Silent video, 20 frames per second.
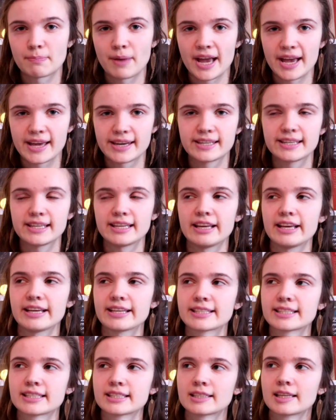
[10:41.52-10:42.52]
pen
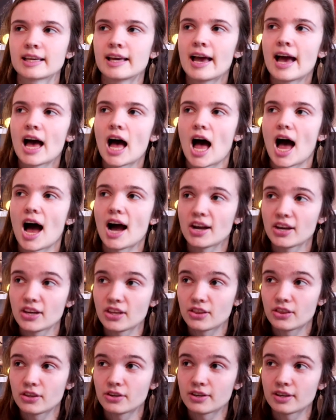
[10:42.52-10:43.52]
is
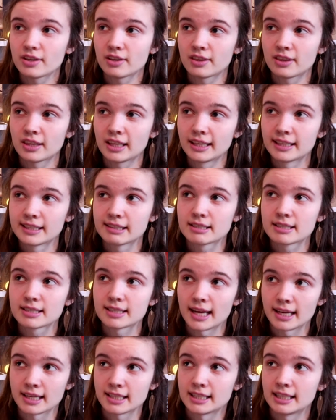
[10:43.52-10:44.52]
either things
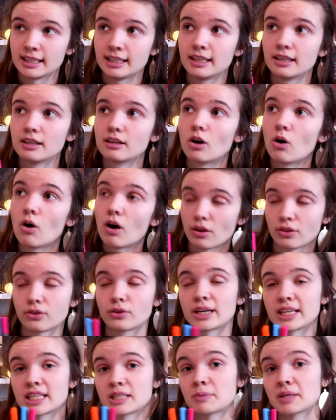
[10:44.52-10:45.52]
that the author
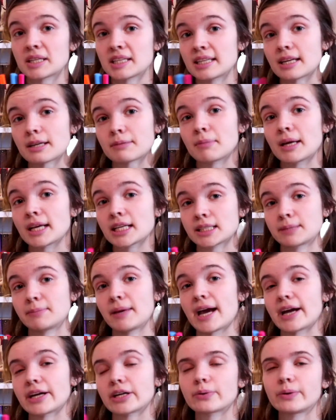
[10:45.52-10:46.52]
has written that makes me
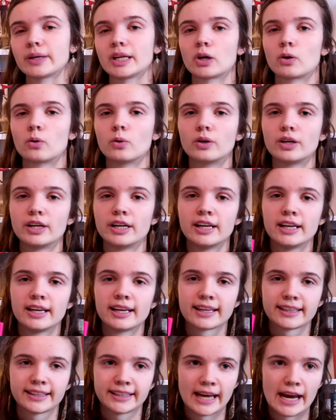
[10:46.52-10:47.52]
angry or
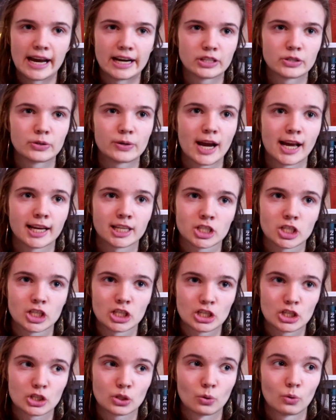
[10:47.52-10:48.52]
character
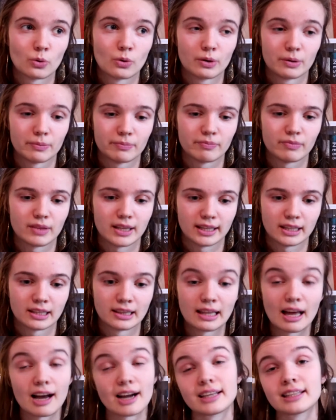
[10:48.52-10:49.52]
actions or like
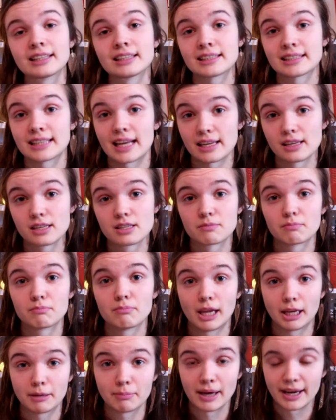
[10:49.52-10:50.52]
lines that
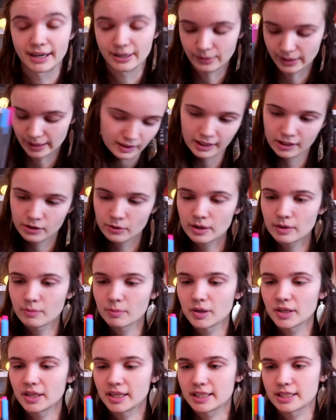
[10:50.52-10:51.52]
make me angry. The green
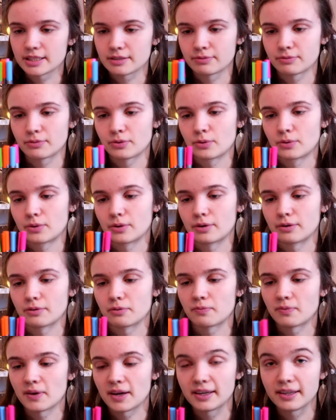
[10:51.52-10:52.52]
one is for
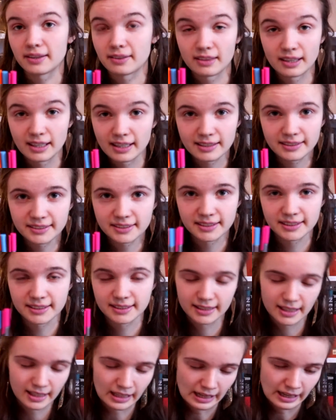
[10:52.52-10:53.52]
funny
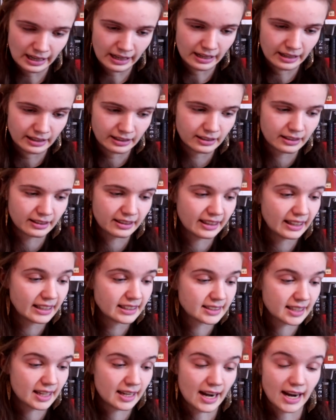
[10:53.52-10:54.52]
things, things
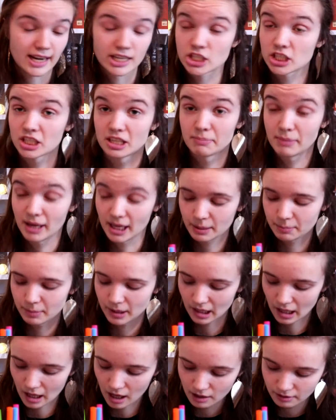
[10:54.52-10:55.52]
that actually make me
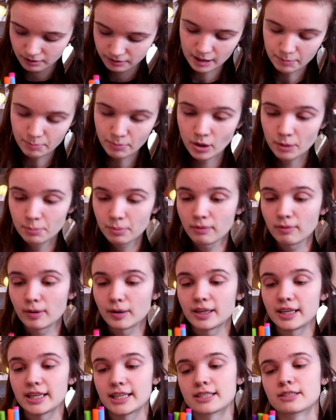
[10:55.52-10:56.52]
laugh. The purple
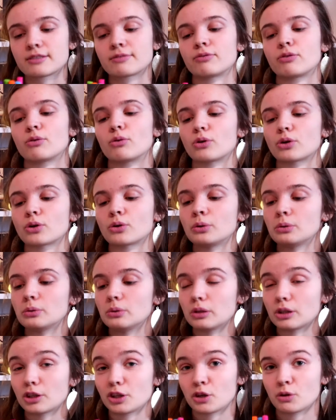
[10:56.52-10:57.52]
one is for
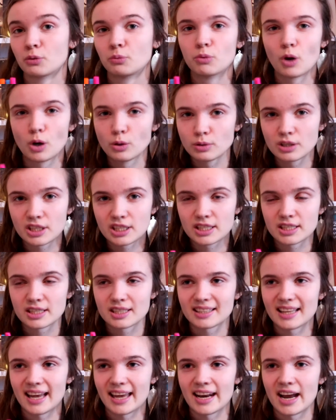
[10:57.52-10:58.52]
cool quotes
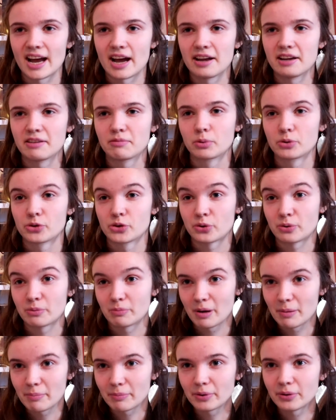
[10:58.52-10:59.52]
that I want to
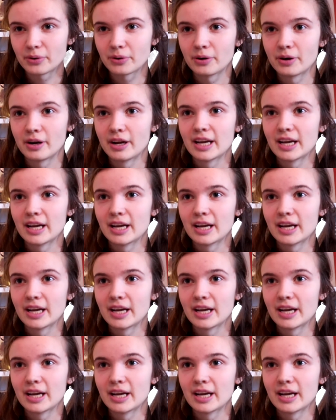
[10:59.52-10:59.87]
remember,